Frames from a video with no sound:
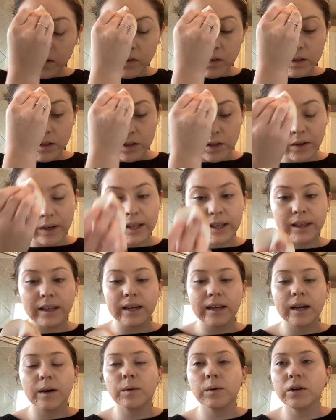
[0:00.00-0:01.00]
So I
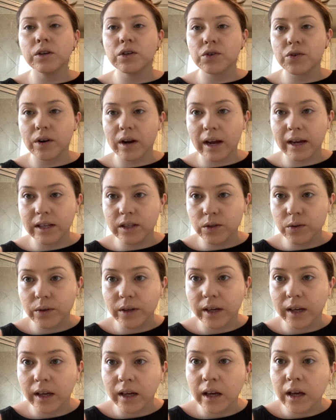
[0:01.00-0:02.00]
think I wanna try
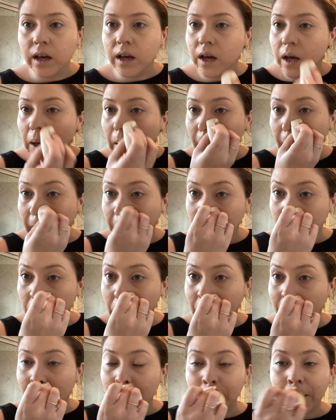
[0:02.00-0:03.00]
doing
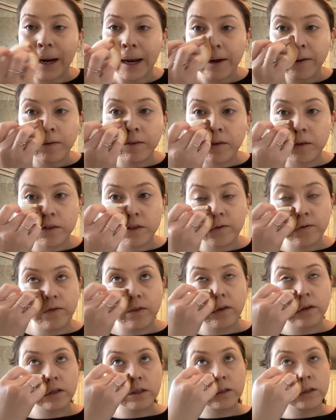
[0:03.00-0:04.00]
new arrivals for
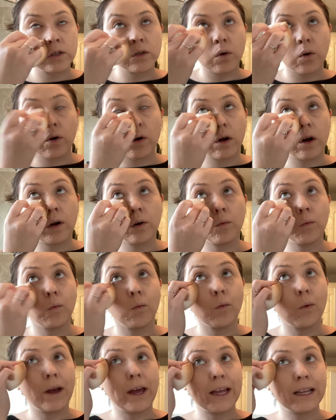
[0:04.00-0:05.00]
the store on
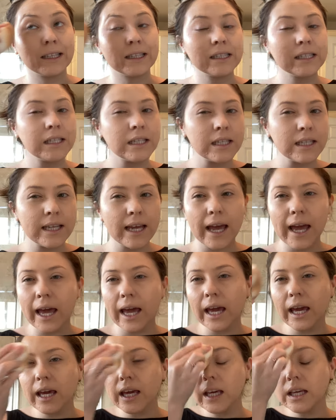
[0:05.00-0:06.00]

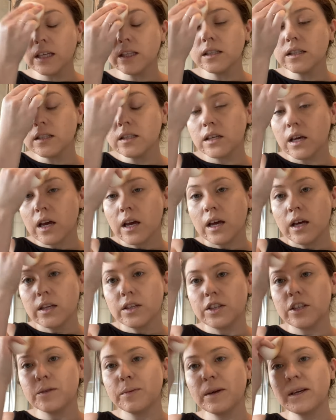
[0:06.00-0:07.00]
Wednesdays.
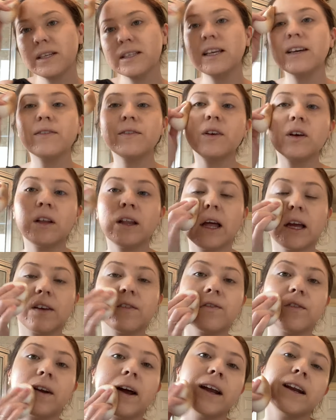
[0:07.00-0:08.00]
Just because I feel like
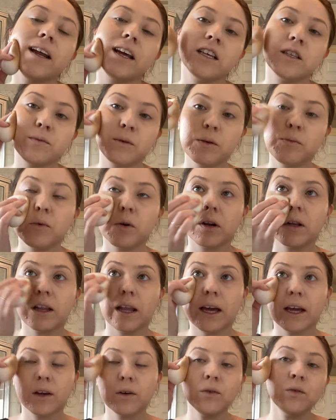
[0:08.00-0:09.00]
Fridays people are
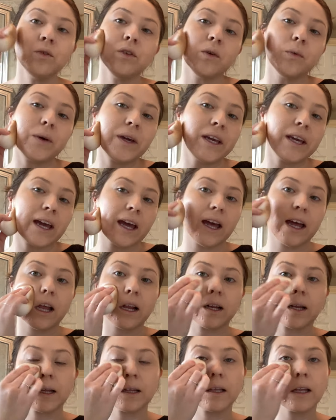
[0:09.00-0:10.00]
like, ooh, the
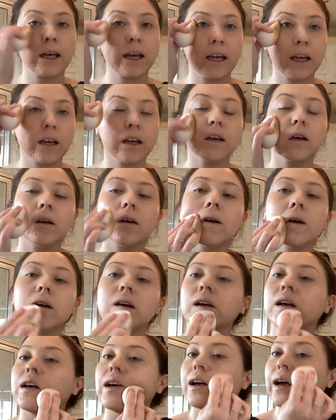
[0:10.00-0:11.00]
weekend, and like,
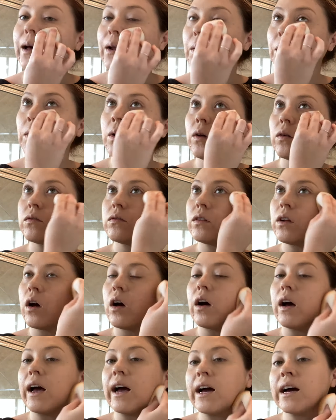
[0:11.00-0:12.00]
I don't know,
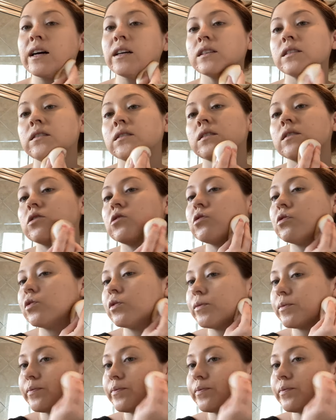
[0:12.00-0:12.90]
not as